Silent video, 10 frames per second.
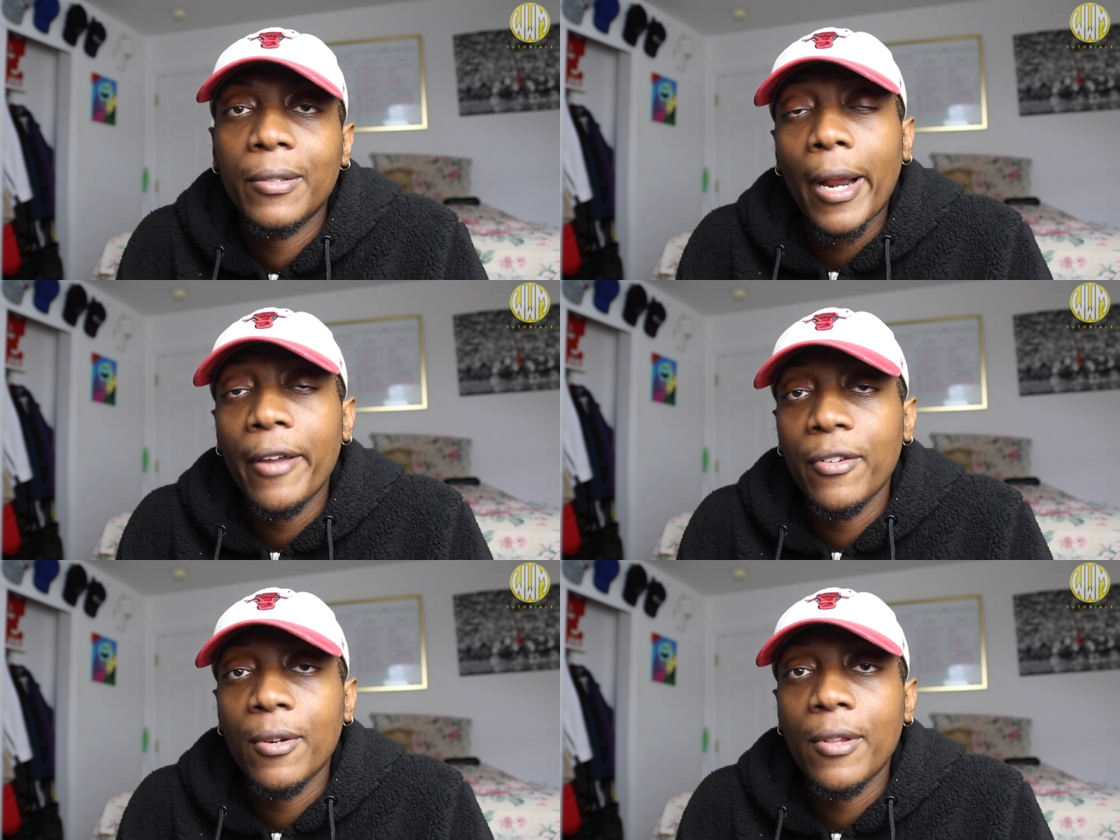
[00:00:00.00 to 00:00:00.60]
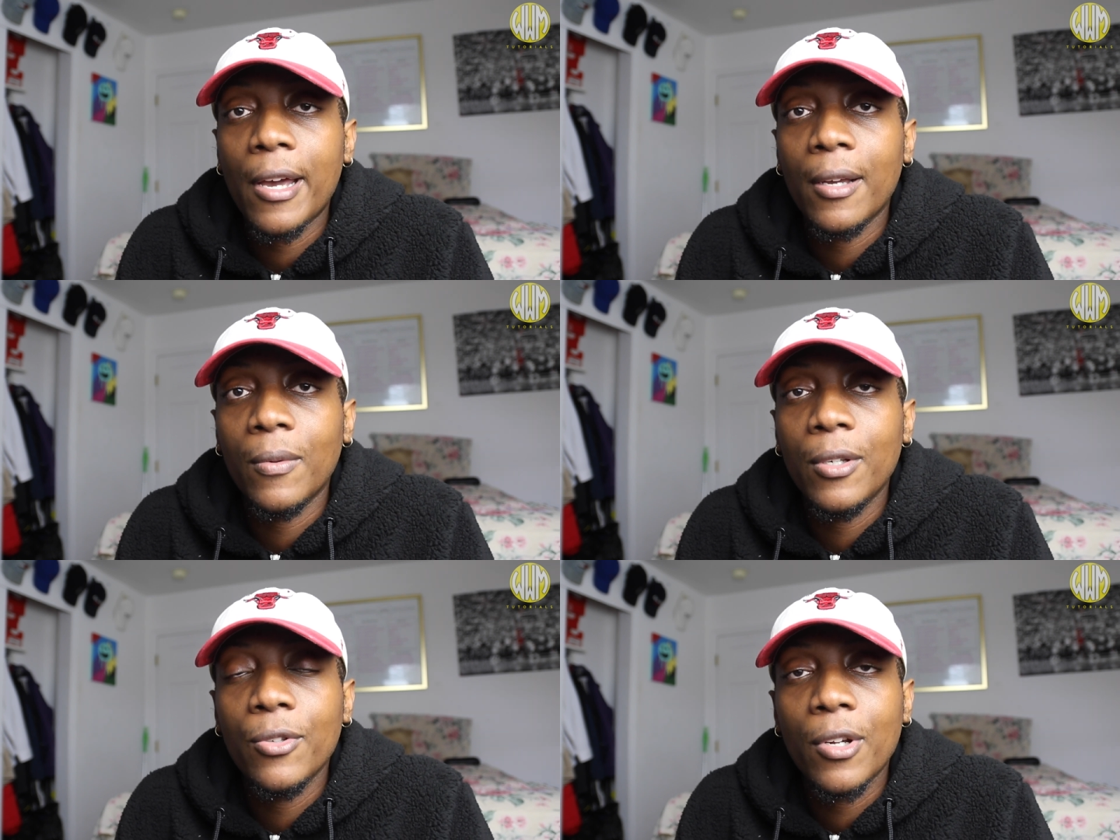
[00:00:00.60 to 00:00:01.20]
but I feel that
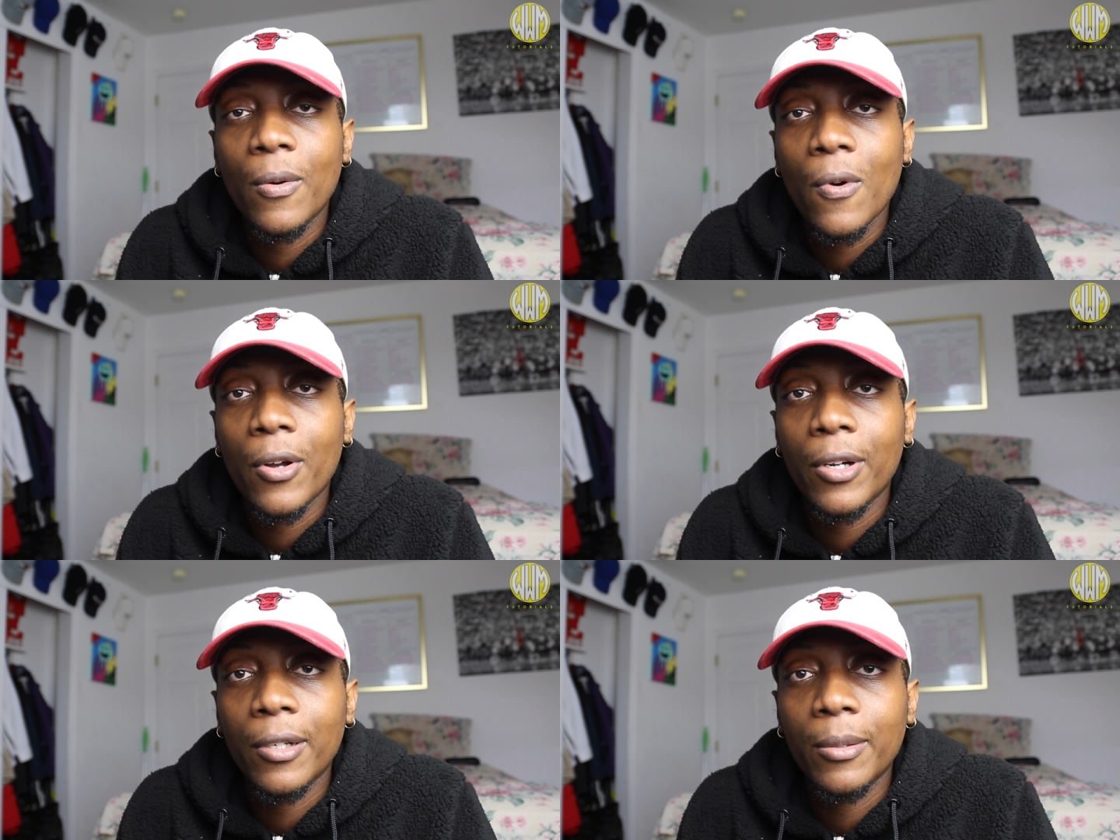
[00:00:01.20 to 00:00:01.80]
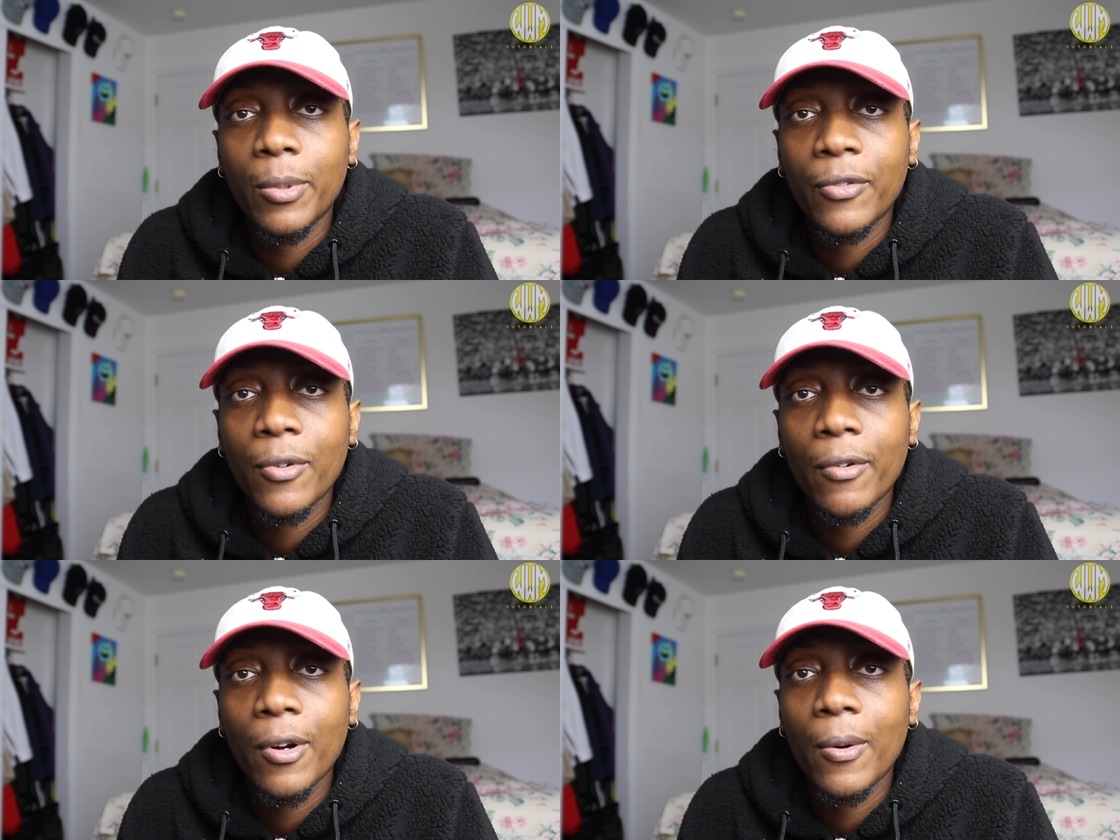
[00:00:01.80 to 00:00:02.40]
when you drink water
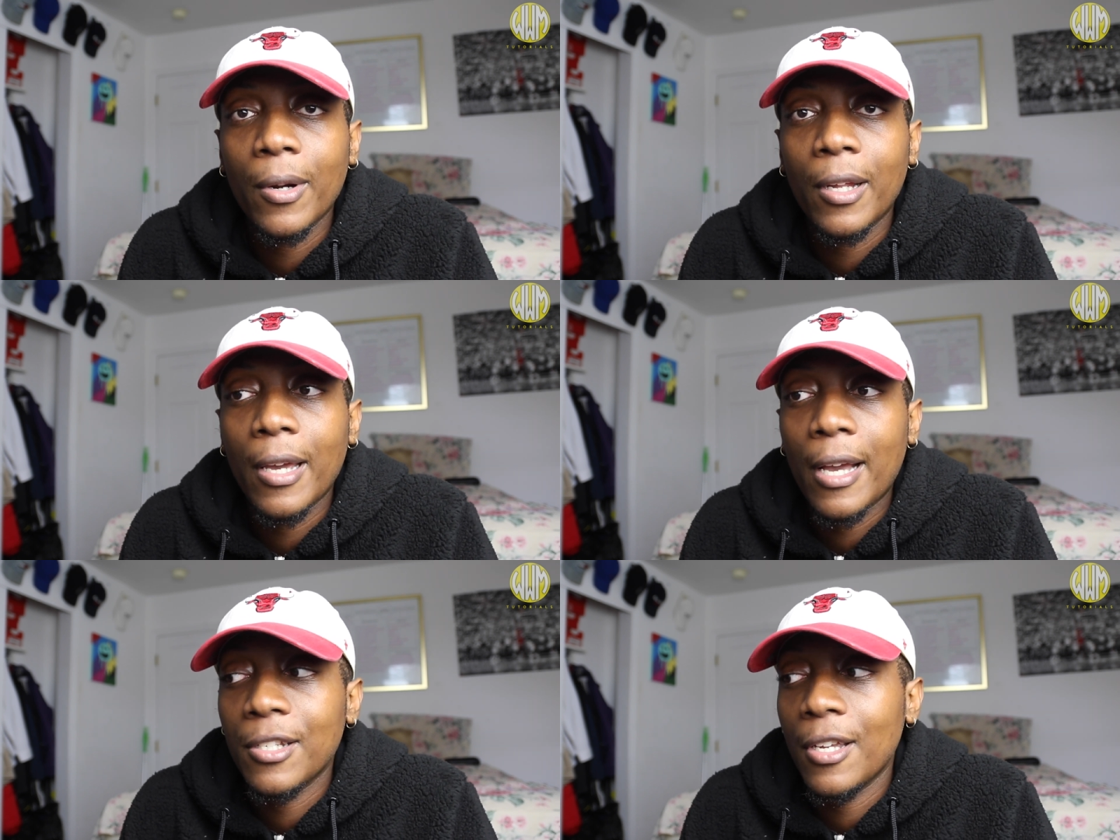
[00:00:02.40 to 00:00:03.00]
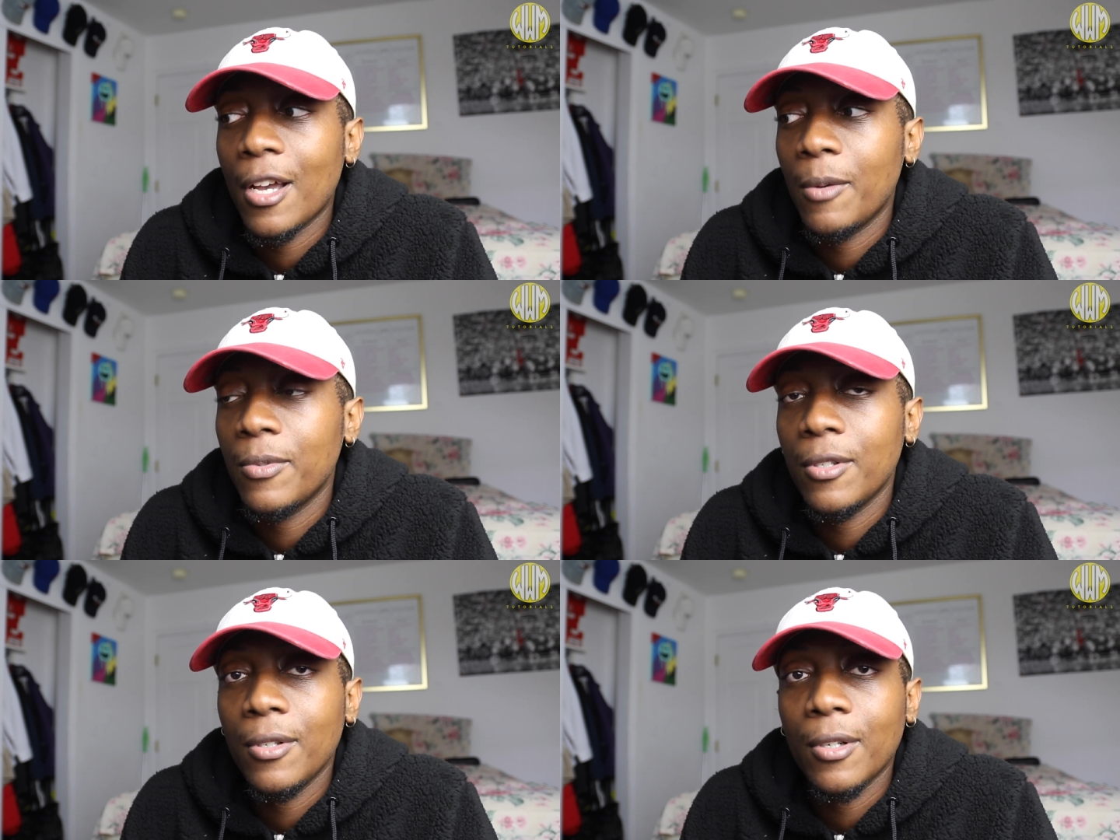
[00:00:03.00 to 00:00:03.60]
before recording, it actually
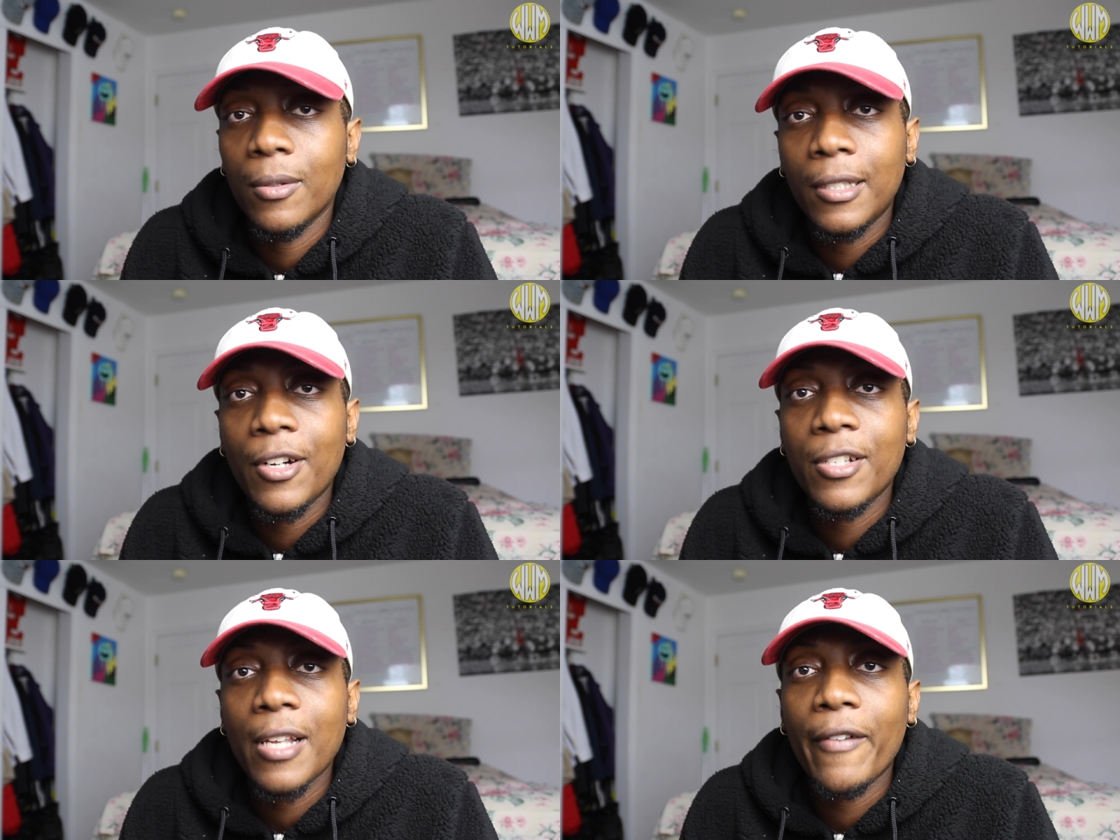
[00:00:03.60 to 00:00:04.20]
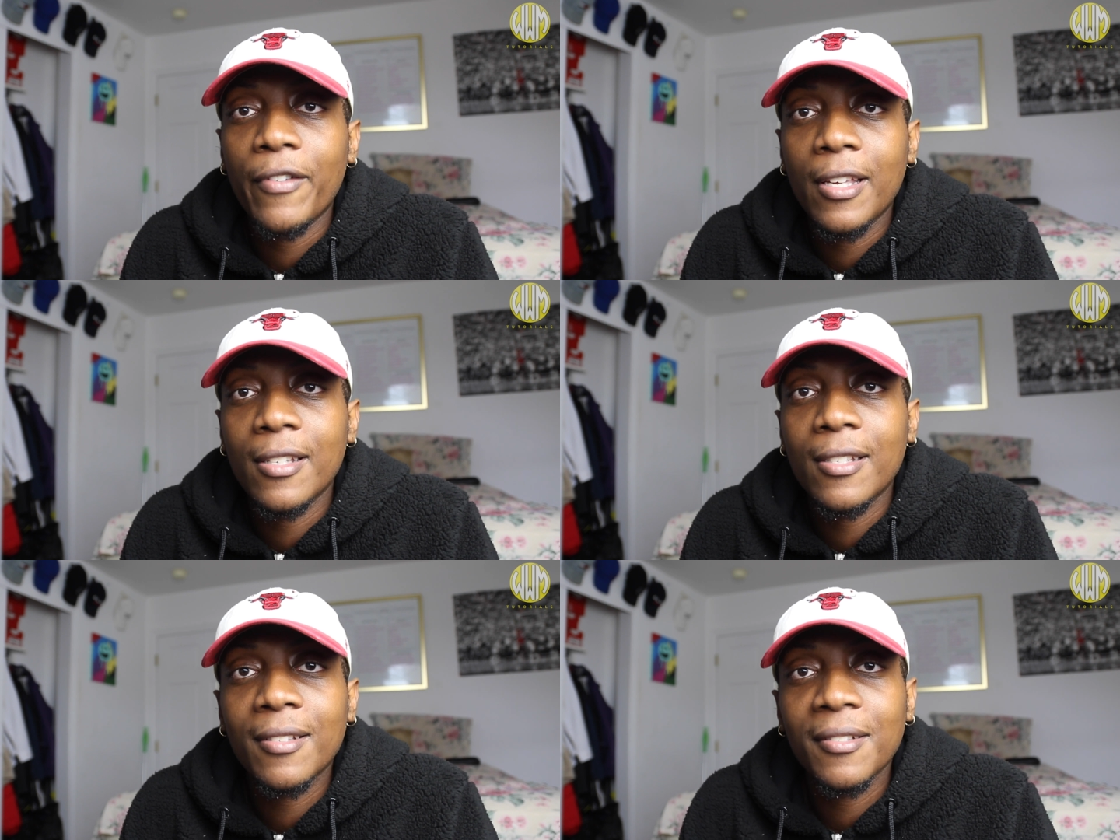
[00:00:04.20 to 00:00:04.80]
helps, you know, your
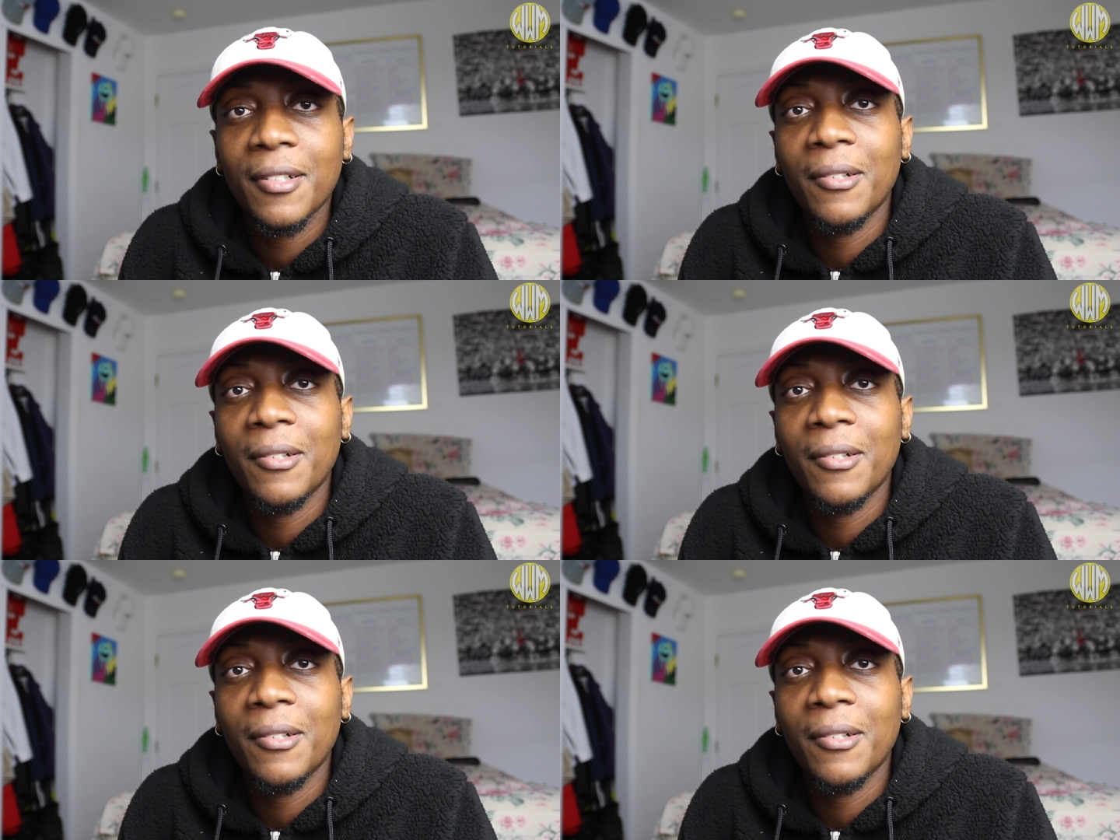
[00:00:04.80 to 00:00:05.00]
esophagus